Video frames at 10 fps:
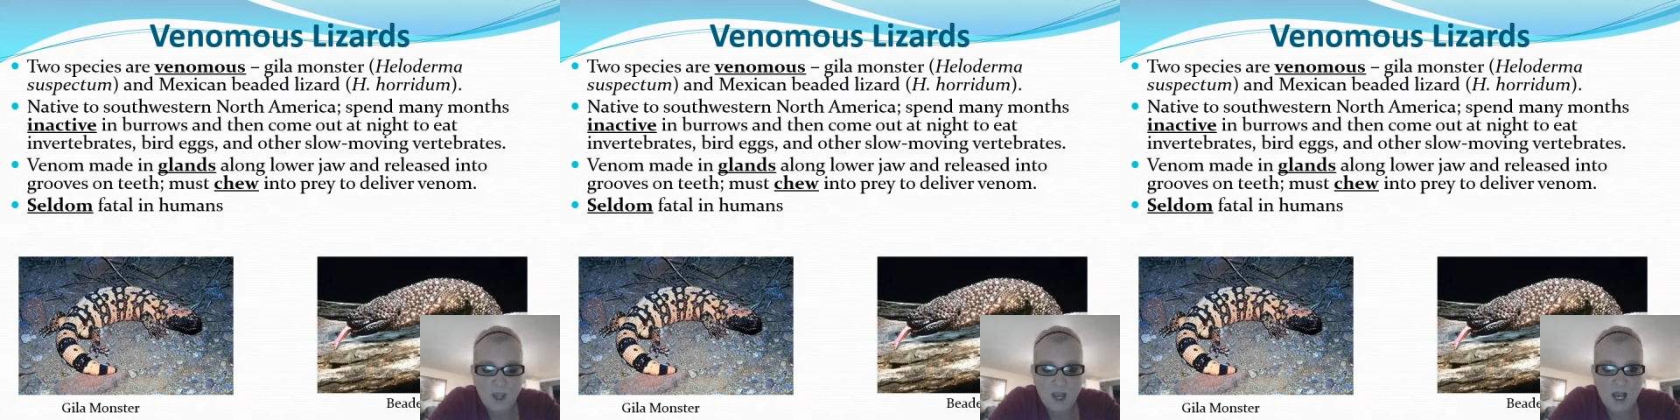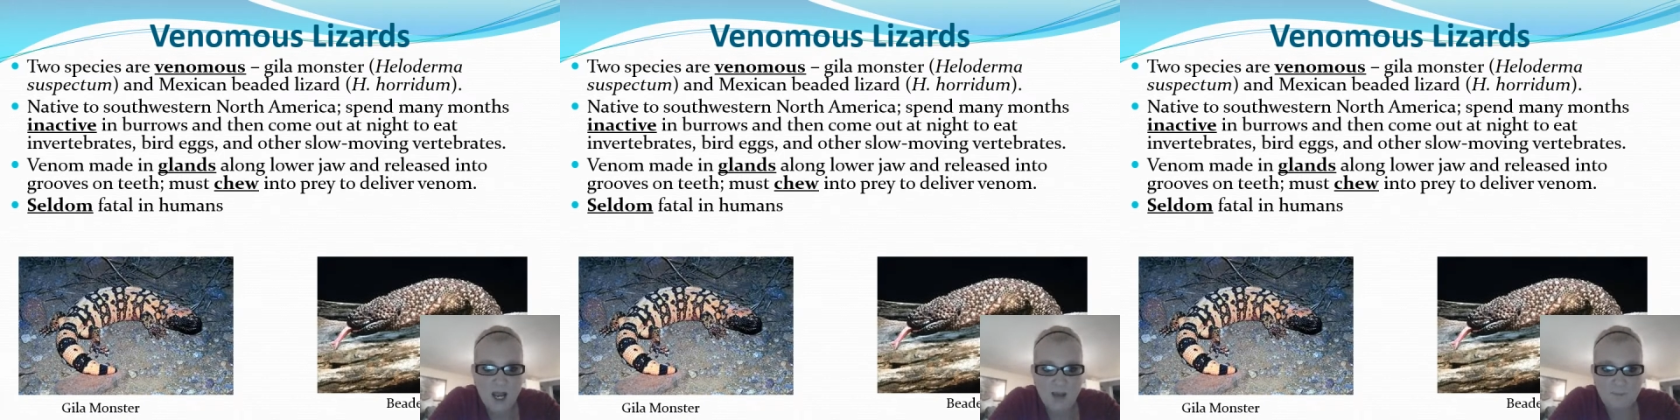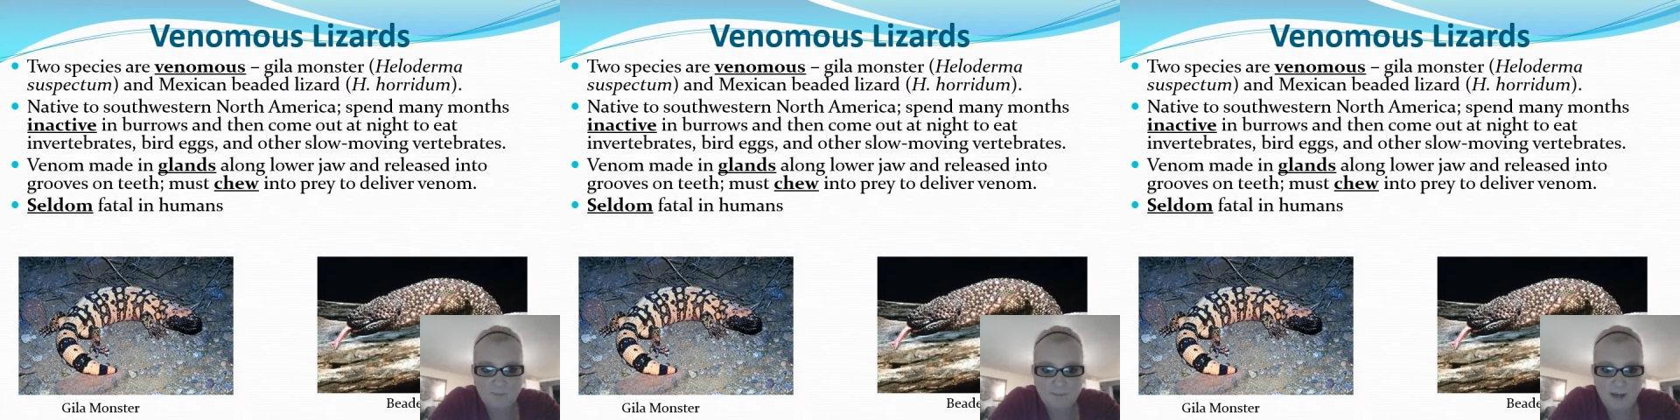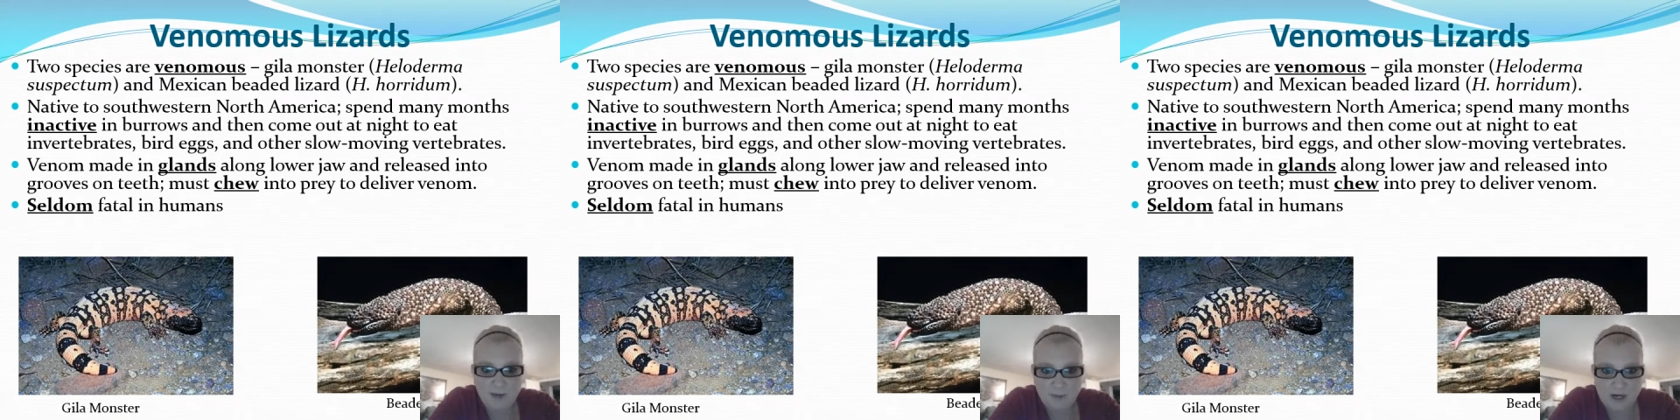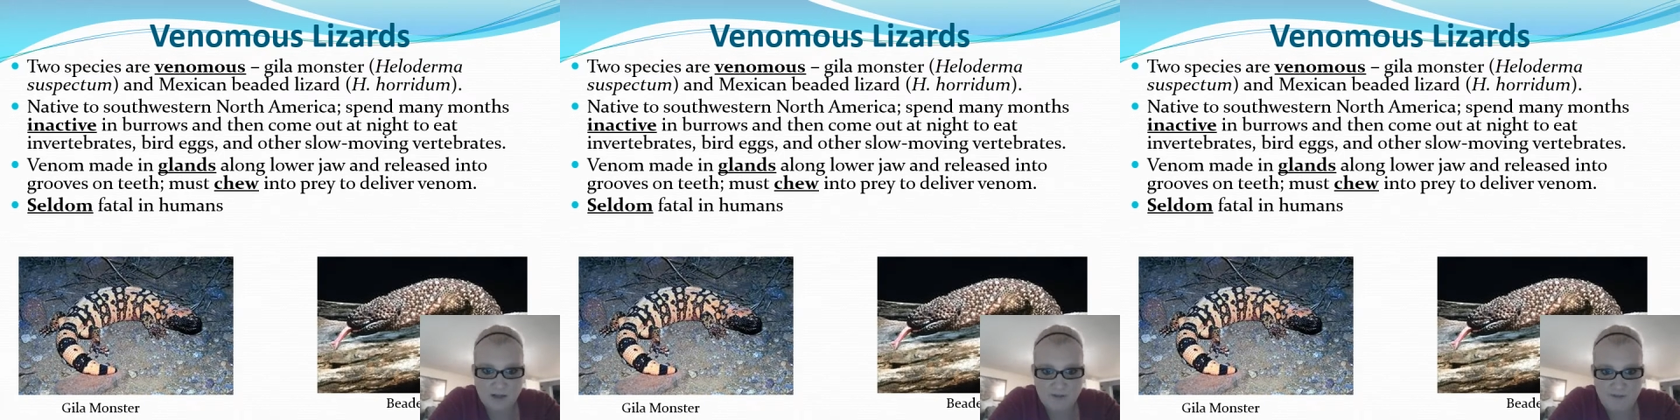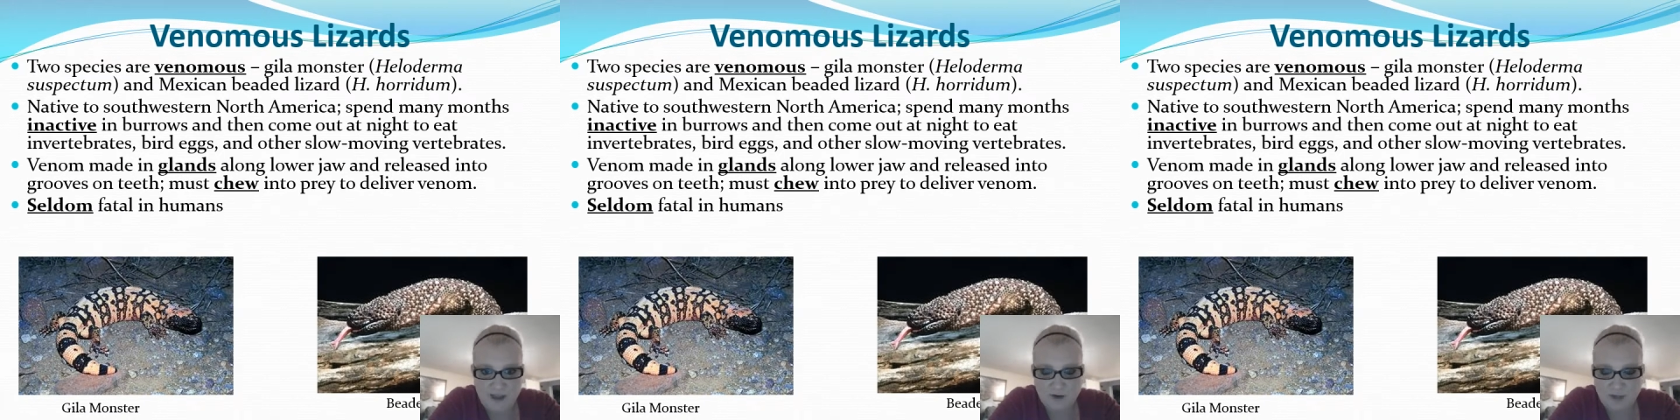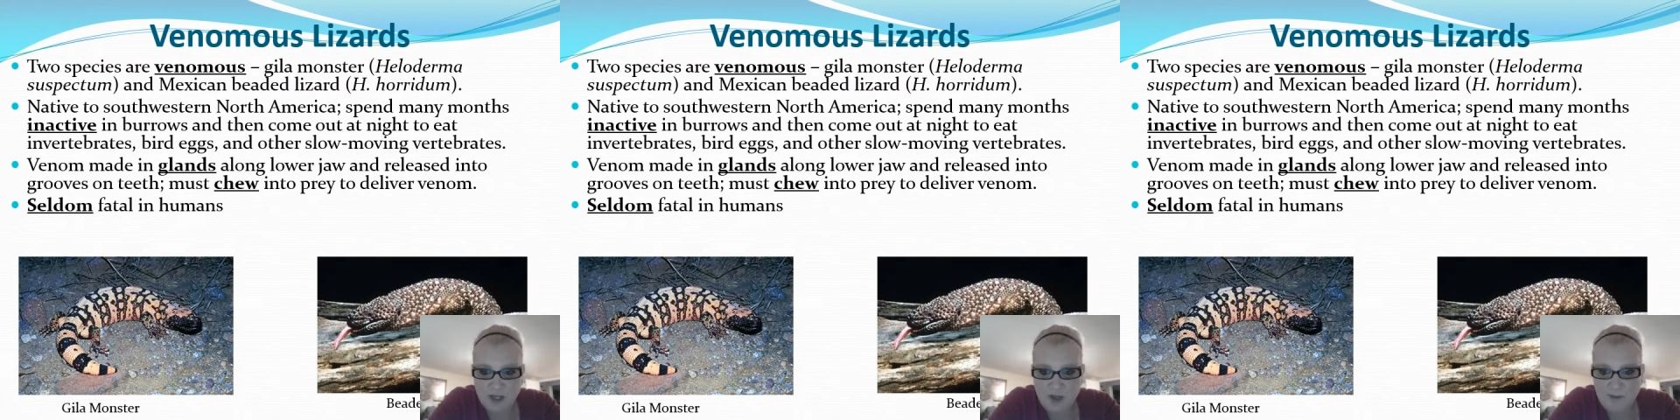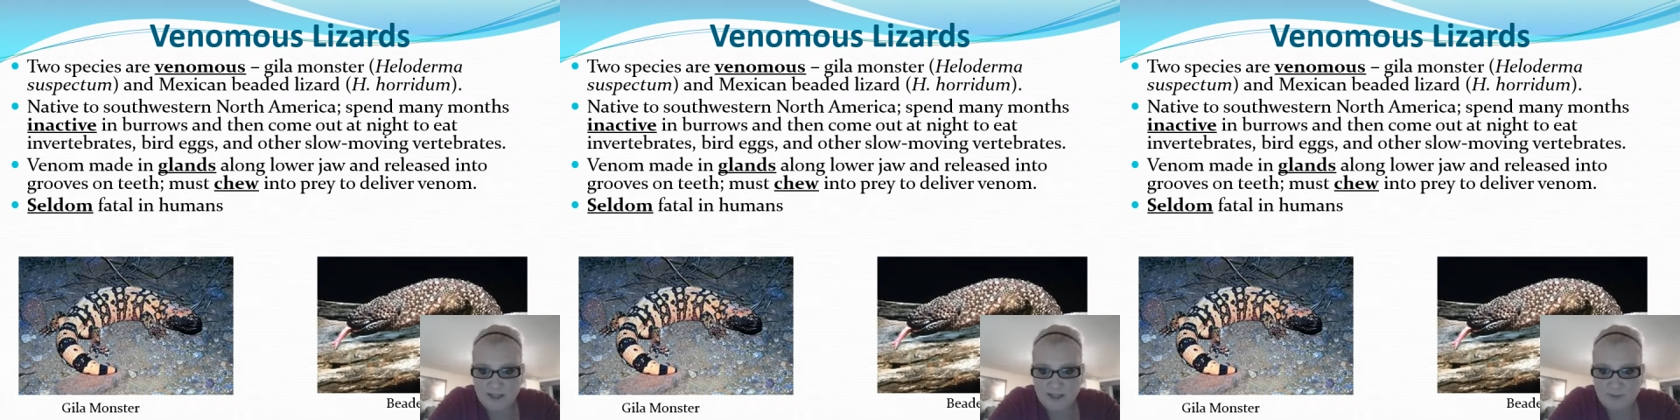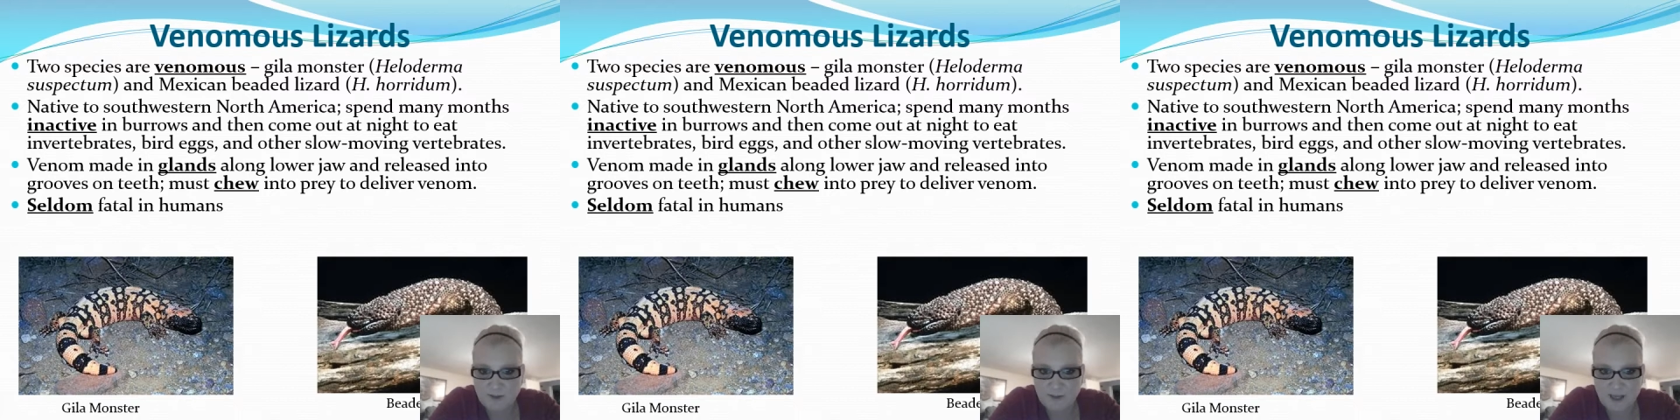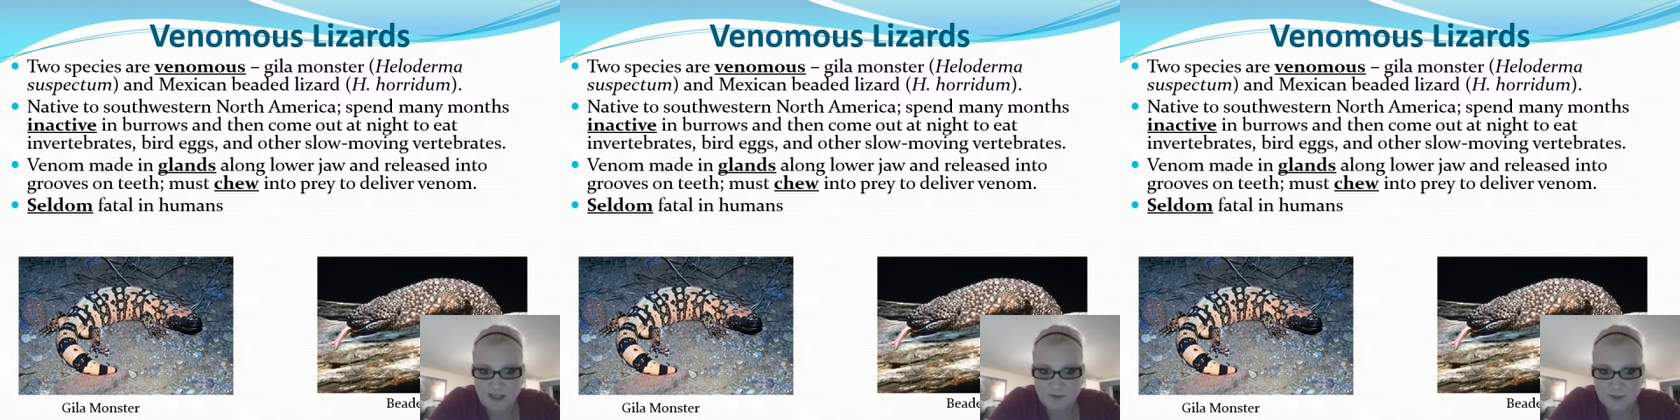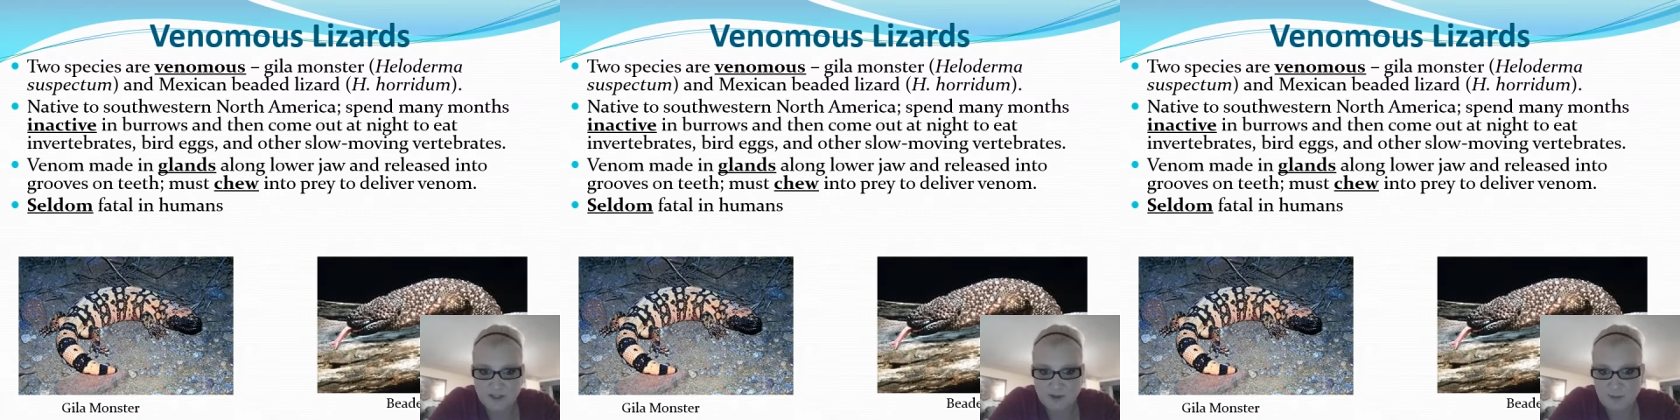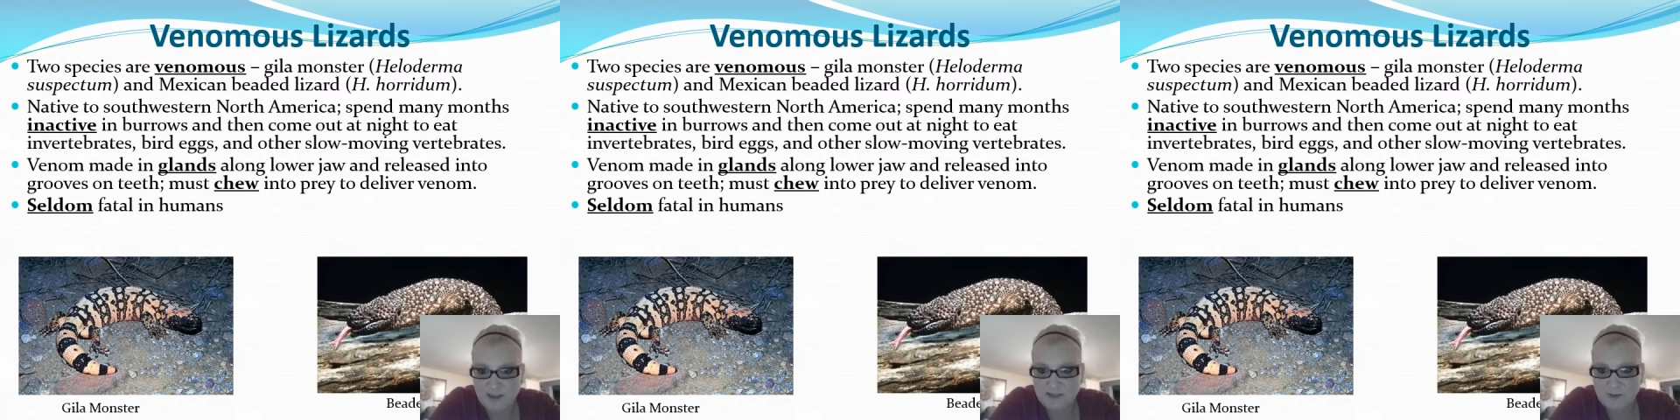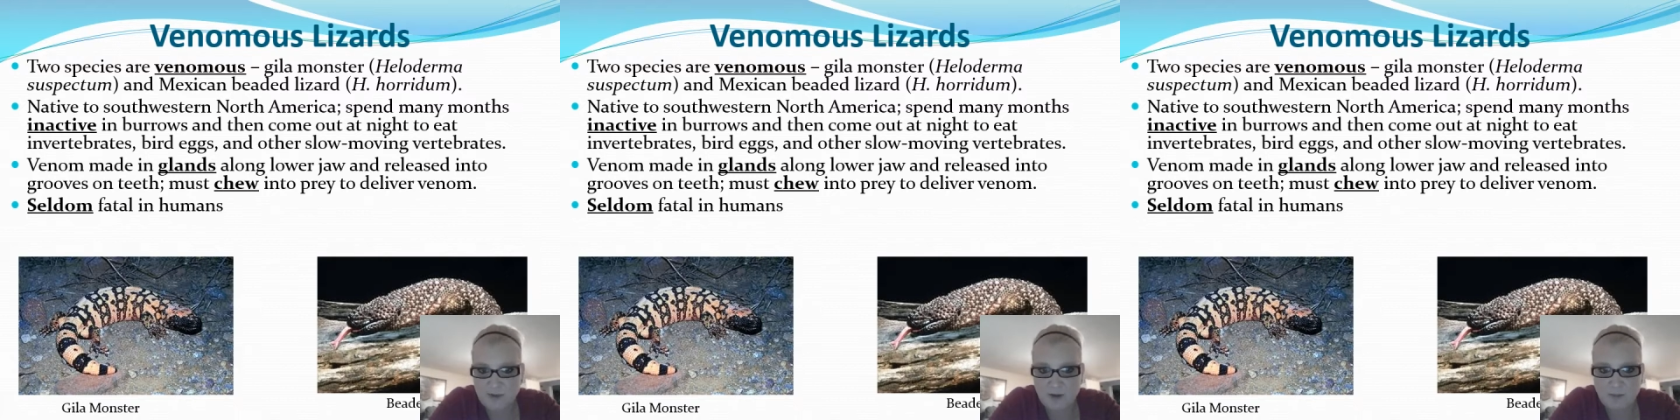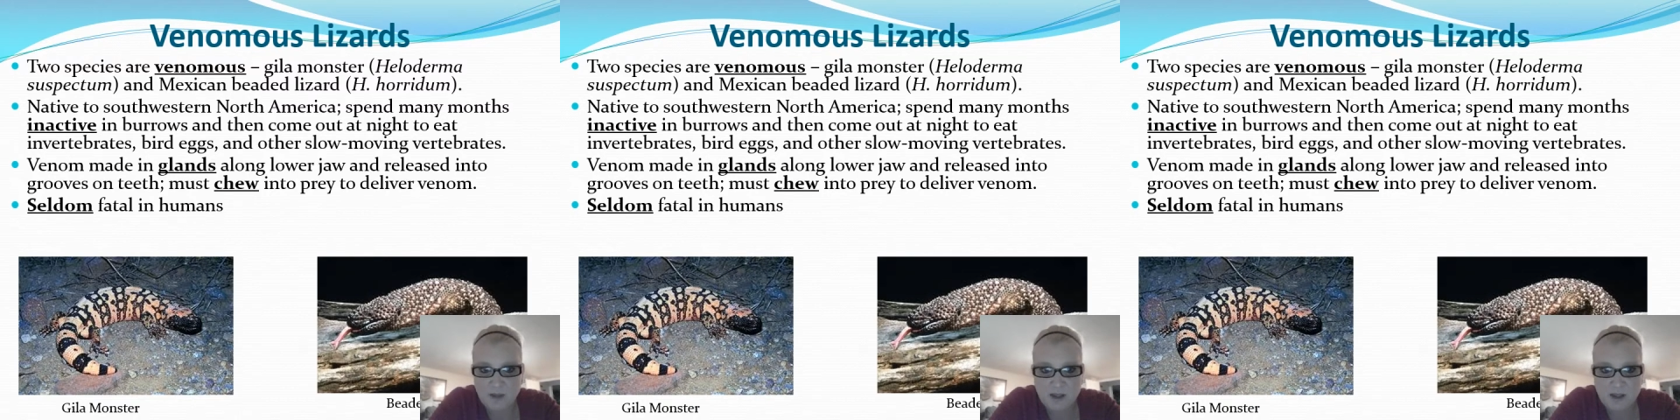But rarely fatal to humans, mostly because we just don't mess with them.